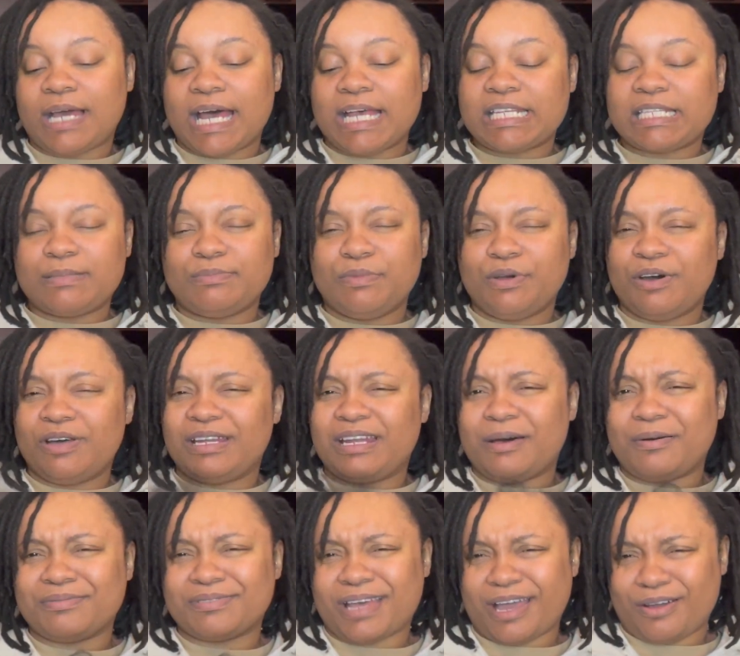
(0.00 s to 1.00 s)
I smelled it, and I
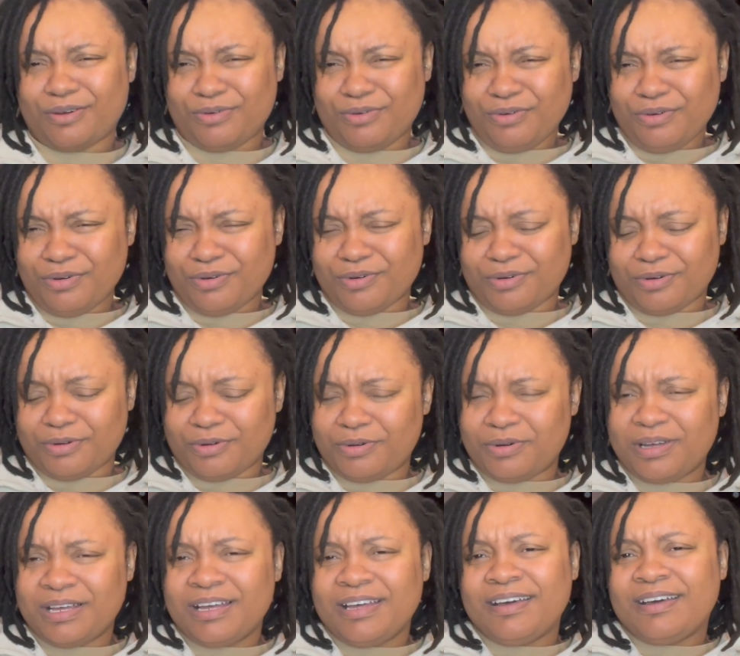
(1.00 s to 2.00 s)
was like, oh.
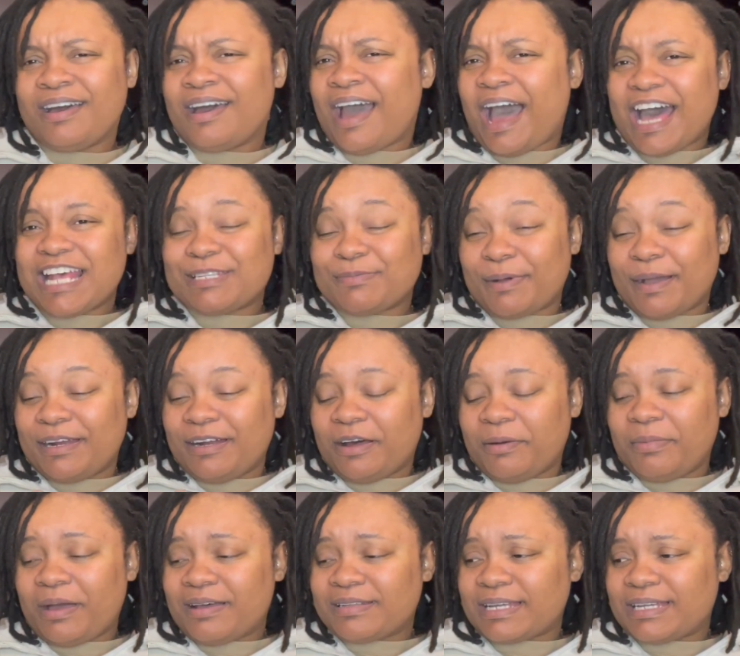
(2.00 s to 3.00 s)
I sprayed it on
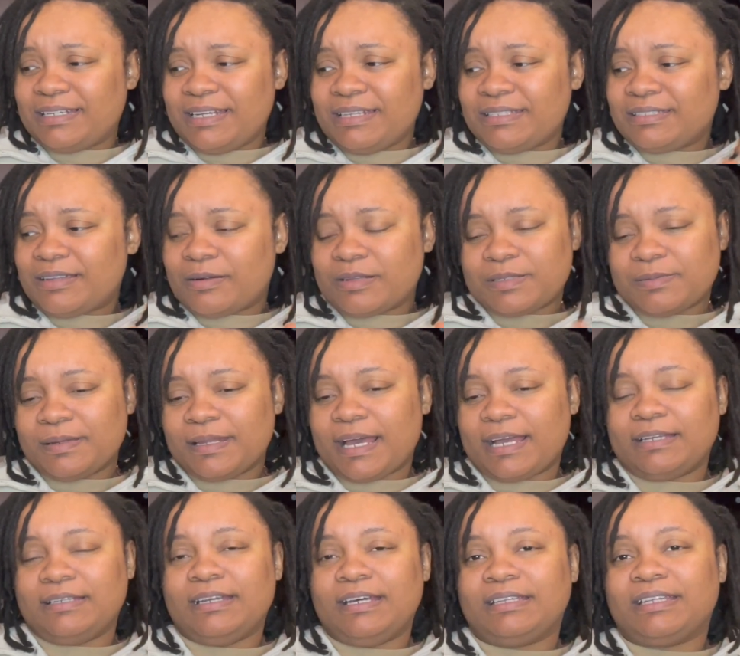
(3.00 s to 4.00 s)
me. I was like, this don't smell like
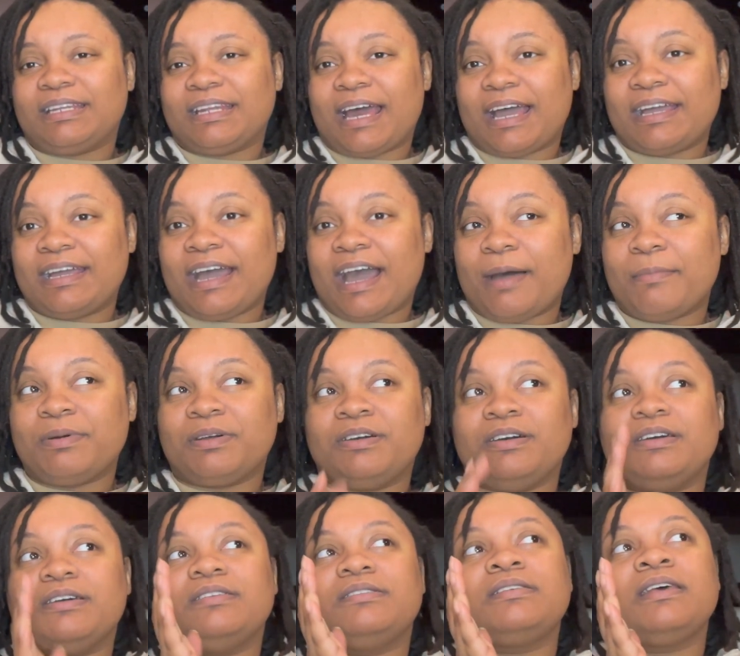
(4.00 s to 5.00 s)
nothing I got,
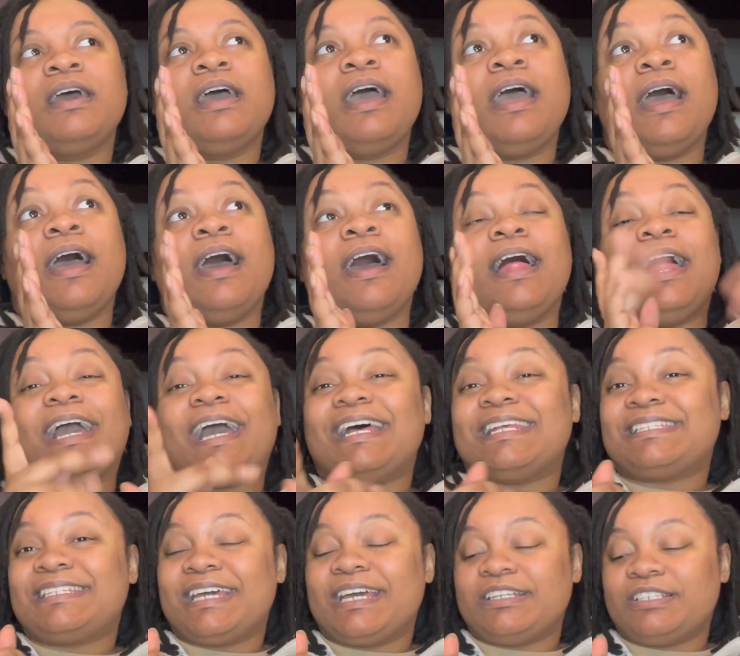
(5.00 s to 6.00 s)
because like I
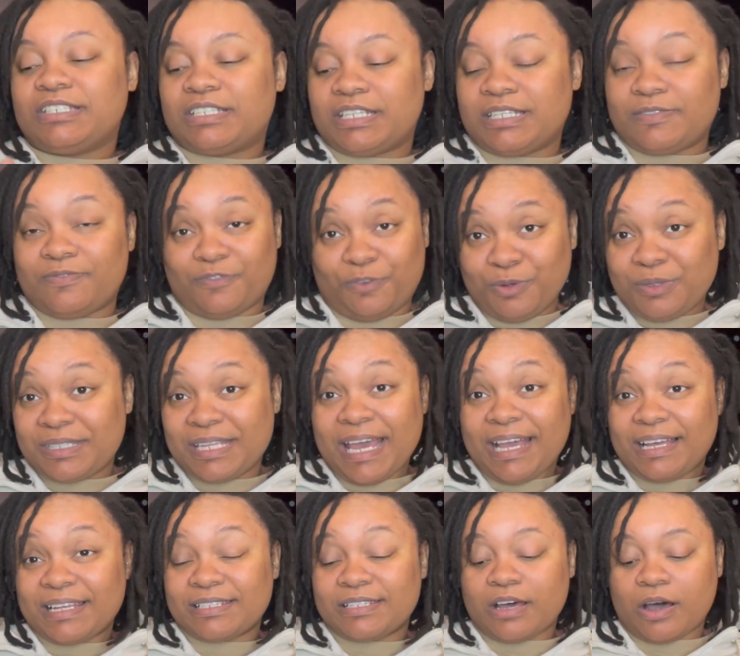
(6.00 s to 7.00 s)
said just a few
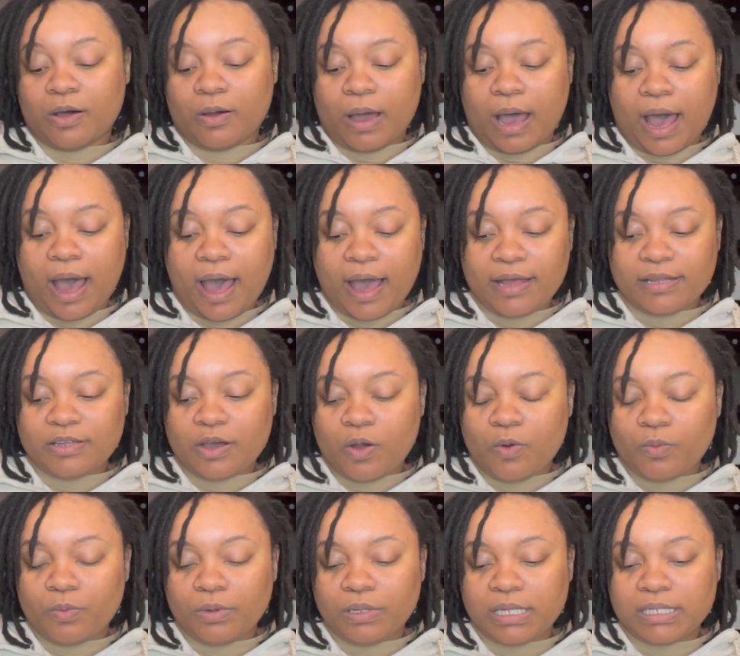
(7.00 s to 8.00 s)
seconds ago, I
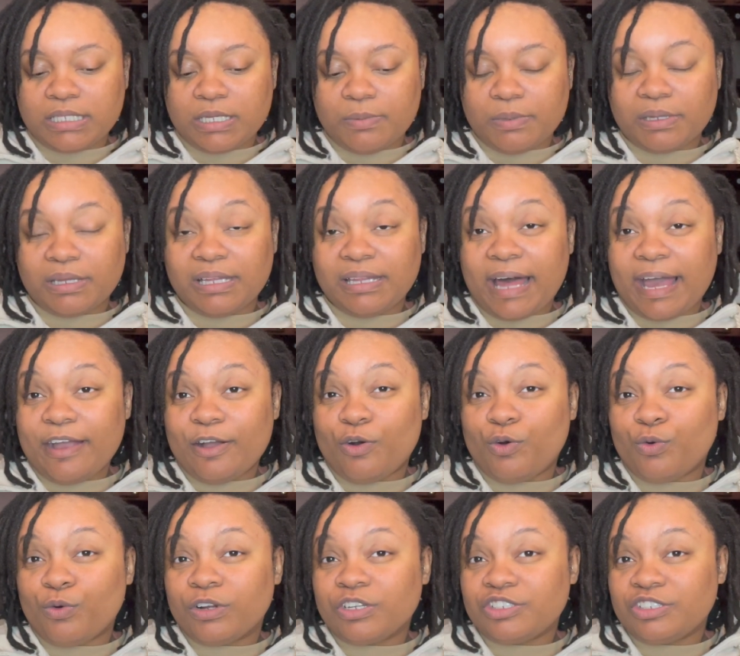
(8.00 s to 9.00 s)
don't really typically like
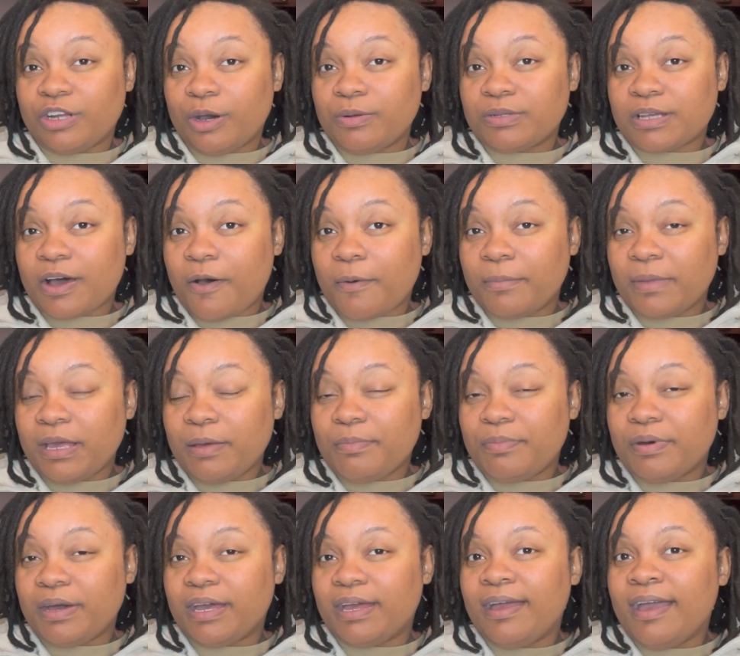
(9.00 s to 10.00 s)
orange notes on me,
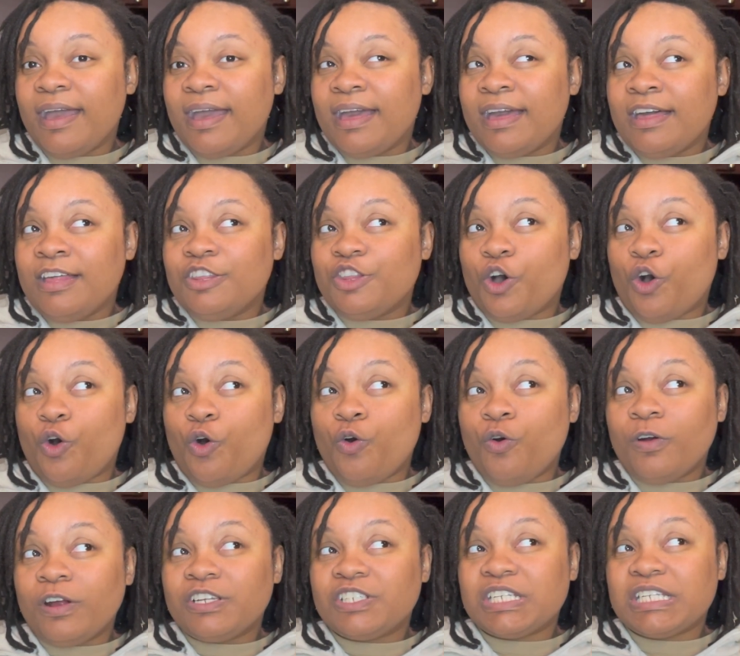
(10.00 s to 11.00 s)
but the
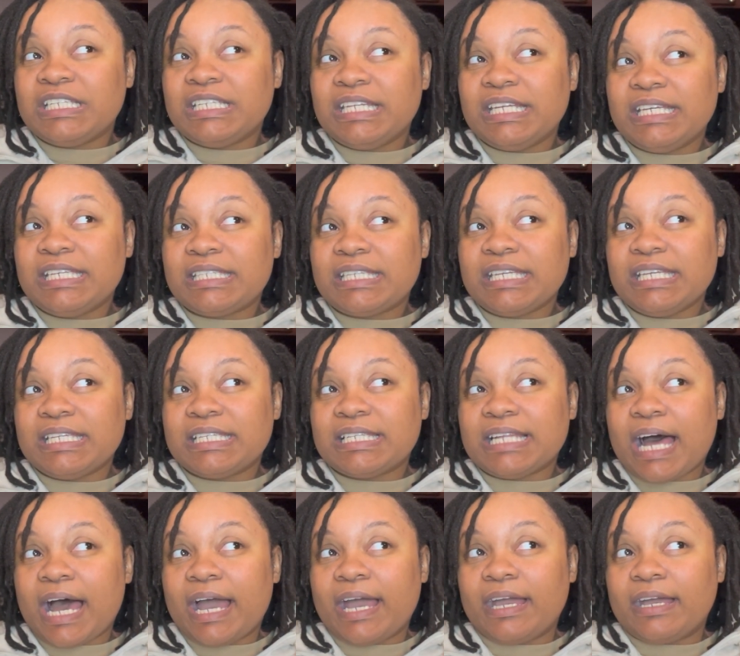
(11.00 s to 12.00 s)
orange in this is
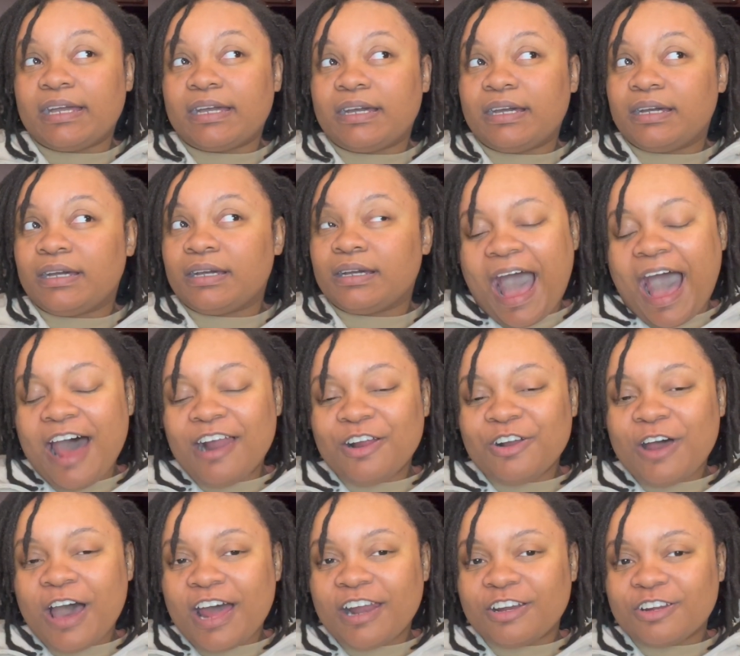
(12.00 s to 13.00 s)
like, I don't
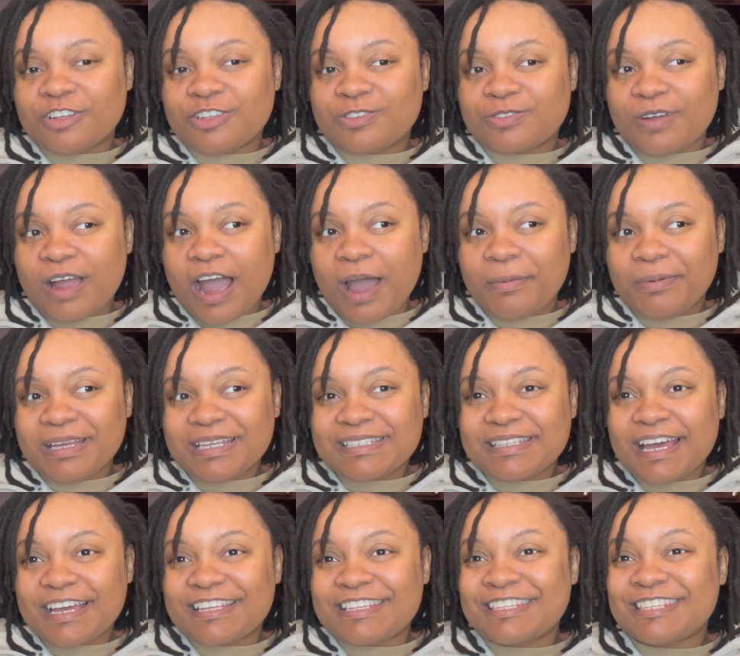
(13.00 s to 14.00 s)
know how to describe it. It's
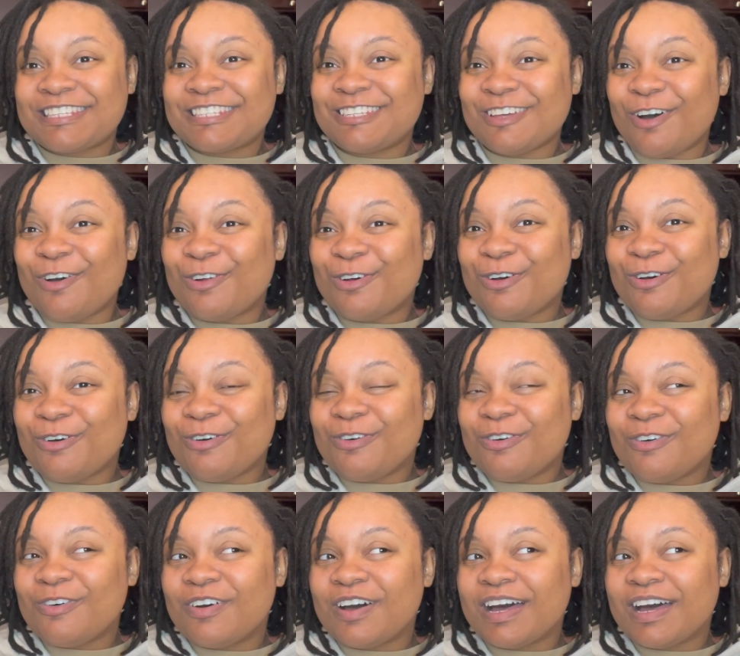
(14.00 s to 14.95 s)
like subtle.